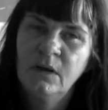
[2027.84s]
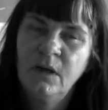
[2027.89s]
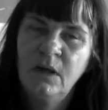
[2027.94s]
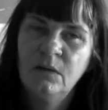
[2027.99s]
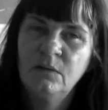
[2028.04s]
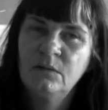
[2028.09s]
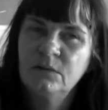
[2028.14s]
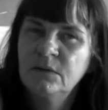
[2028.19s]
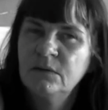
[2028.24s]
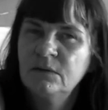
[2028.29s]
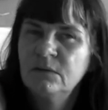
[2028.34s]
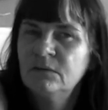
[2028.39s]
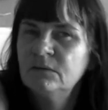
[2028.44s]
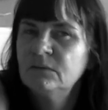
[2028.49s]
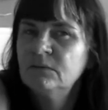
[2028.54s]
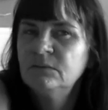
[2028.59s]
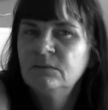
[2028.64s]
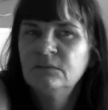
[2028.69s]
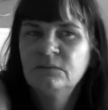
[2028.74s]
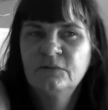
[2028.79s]
And you
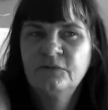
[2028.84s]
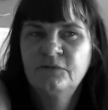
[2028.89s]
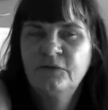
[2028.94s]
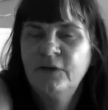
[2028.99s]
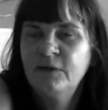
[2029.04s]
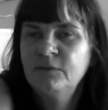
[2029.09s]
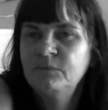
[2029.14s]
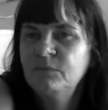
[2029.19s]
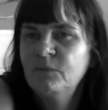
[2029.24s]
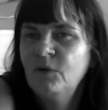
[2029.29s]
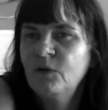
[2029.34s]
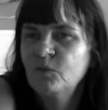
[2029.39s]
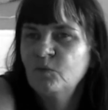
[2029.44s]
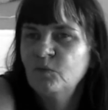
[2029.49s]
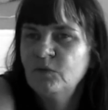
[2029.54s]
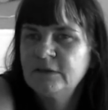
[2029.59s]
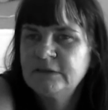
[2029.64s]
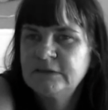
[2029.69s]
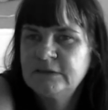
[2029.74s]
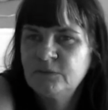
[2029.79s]
know, we've had Mike
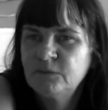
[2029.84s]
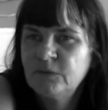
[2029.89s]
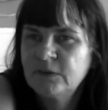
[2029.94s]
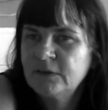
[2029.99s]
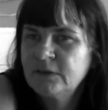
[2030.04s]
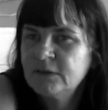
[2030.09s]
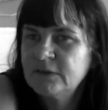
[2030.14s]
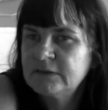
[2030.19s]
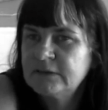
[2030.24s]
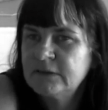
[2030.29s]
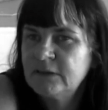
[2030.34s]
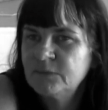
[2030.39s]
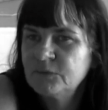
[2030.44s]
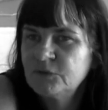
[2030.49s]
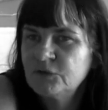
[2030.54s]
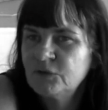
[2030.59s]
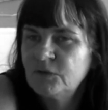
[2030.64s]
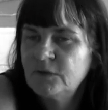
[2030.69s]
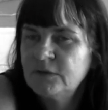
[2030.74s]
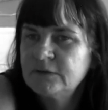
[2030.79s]
Willisey ringing us
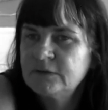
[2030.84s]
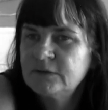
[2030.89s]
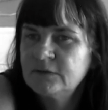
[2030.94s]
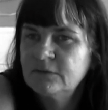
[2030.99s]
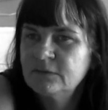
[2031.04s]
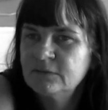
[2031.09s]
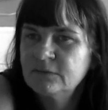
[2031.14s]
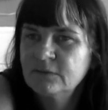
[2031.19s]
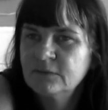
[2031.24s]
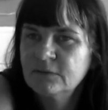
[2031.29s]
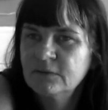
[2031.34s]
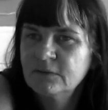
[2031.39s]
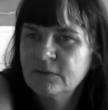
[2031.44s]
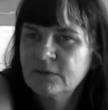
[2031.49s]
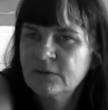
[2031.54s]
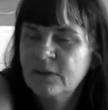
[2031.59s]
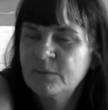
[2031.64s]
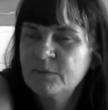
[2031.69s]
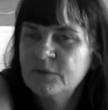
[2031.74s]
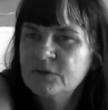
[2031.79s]
up trying to
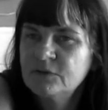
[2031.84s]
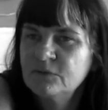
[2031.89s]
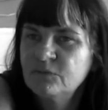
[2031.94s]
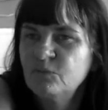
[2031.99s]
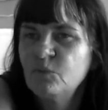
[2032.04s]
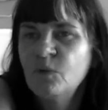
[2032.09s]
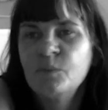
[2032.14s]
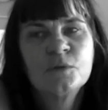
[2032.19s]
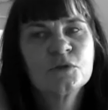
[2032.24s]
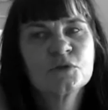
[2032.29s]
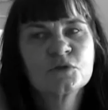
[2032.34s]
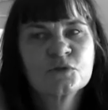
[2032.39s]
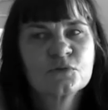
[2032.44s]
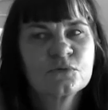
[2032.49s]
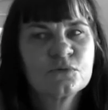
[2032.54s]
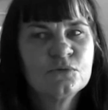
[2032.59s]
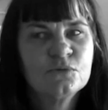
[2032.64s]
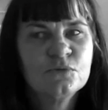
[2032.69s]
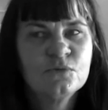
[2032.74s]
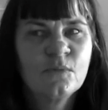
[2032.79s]
come and do women's
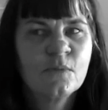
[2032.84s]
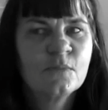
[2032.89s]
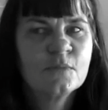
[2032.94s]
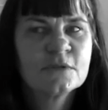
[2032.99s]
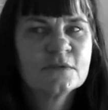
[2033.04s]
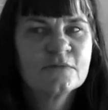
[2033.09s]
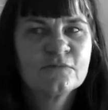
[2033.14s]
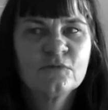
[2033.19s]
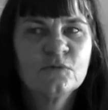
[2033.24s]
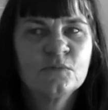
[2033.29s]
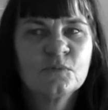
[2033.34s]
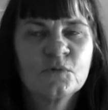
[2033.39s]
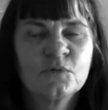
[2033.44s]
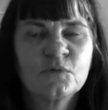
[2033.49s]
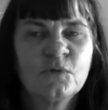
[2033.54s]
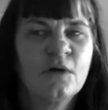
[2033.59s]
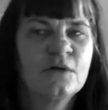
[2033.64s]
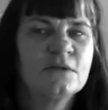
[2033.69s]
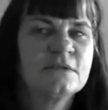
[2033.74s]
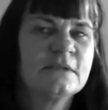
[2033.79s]
film
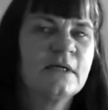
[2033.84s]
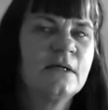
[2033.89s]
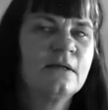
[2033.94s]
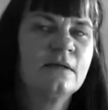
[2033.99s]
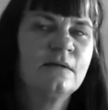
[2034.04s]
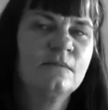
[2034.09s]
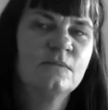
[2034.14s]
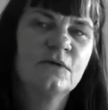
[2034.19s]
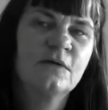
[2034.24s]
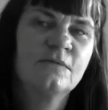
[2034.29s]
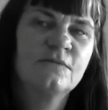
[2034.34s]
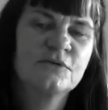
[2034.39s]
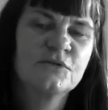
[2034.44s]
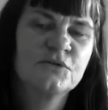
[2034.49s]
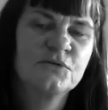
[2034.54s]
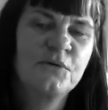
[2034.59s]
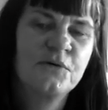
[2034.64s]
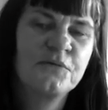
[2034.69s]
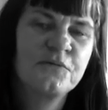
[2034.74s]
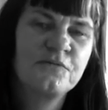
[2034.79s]
crew. I'd say to him, give us
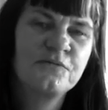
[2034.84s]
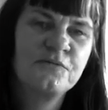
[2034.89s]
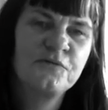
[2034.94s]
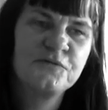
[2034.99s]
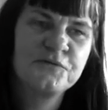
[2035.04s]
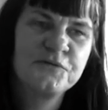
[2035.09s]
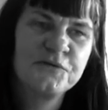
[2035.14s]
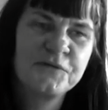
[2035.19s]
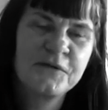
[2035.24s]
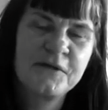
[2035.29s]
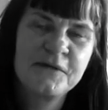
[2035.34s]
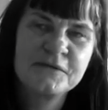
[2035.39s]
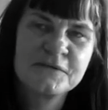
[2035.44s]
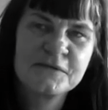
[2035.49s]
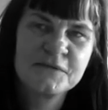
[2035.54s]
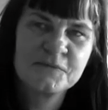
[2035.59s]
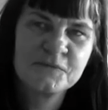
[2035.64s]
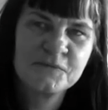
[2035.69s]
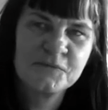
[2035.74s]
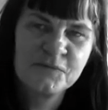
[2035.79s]

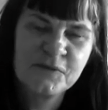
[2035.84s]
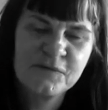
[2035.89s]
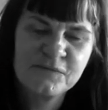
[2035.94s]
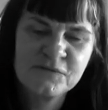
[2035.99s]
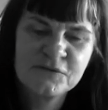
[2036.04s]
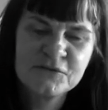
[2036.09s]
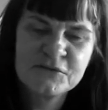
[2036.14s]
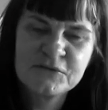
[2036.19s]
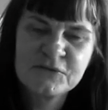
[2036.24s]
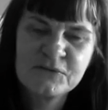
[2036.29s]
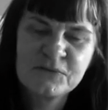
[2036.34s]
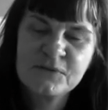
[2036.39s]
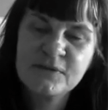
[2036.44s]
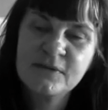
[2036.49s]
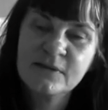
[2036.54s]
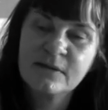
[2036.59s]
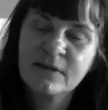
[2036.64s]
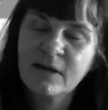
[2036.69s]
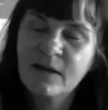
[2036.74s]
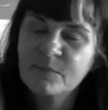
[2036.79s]
250,000, we'll give you a story
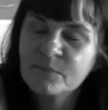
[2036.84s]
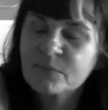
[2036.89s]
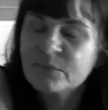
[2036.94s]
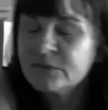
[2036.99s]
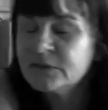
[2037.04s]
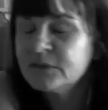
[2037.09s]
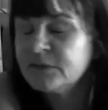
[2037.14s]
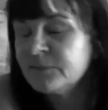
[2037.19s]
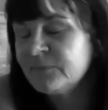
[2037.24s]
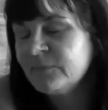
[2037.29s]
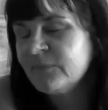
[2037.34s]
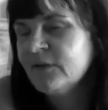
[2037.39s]
you can't print.